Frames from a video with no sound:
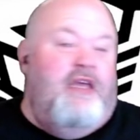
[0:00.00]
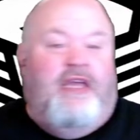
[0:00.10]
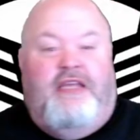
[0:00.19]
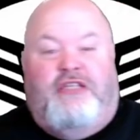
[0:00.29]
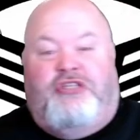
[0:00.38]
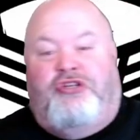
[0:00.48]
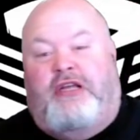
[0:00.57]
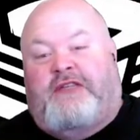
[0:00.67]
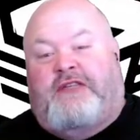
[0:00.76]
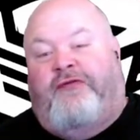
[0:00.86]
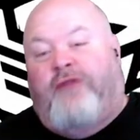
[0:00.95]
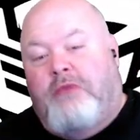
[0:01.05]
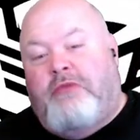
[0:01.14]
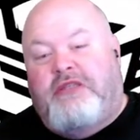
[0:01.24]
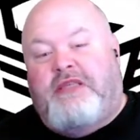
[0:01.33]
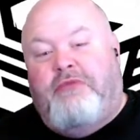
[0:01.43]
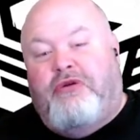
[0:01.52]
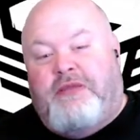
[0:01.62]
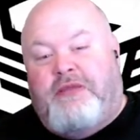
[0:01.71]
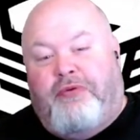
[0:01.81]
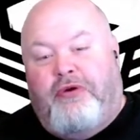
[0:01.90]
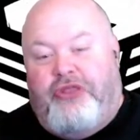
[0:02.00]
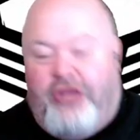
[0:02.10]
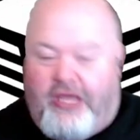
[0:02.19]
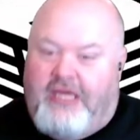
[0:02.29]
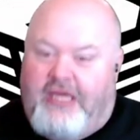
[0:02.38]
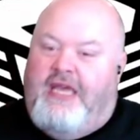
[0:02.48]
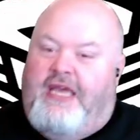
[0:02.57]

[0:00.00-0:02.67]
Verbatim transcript: Is Transformers the most important thing?